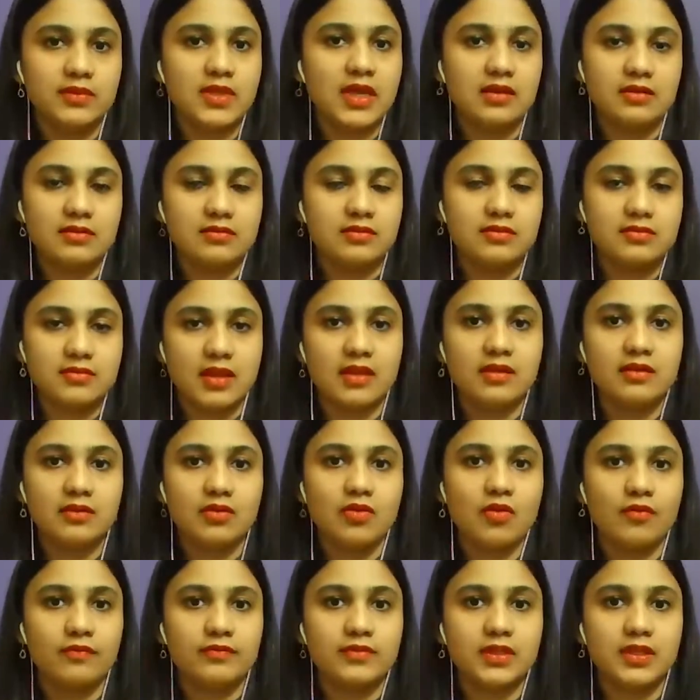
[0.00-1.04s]
that is the
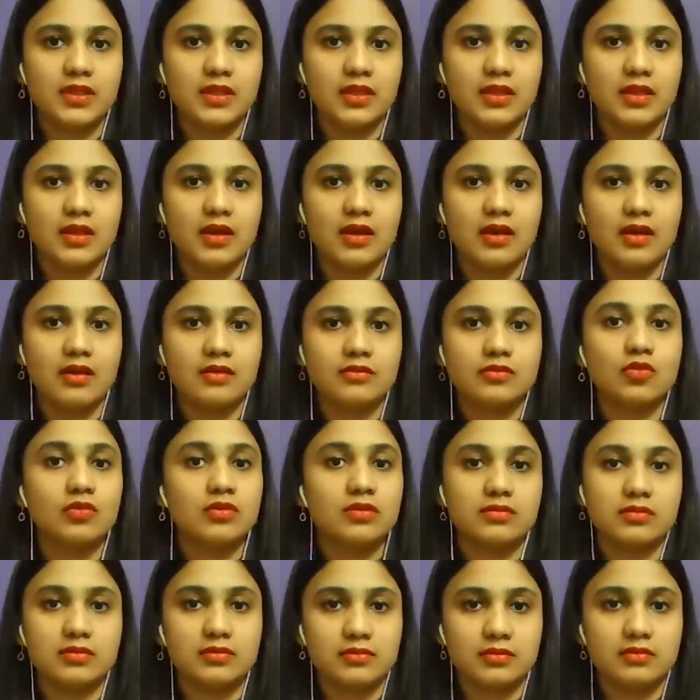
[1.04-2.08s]
center of the
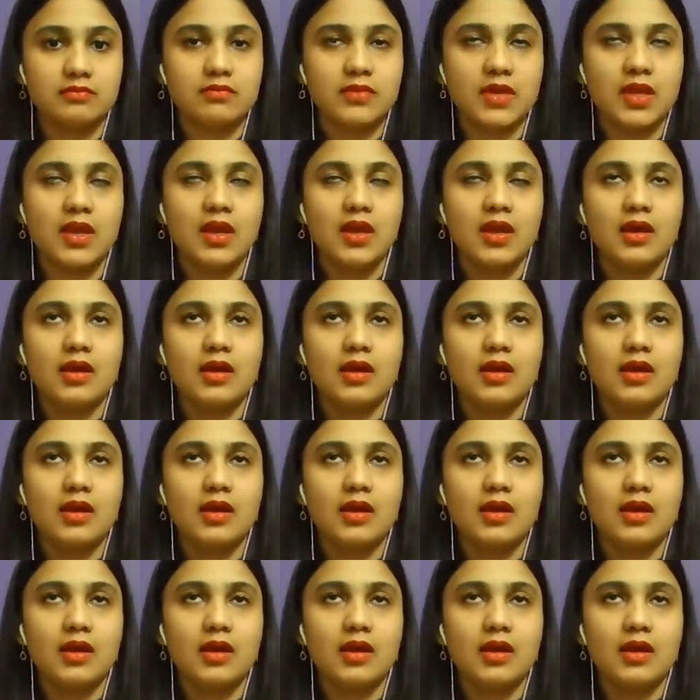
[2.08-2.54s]
solar system,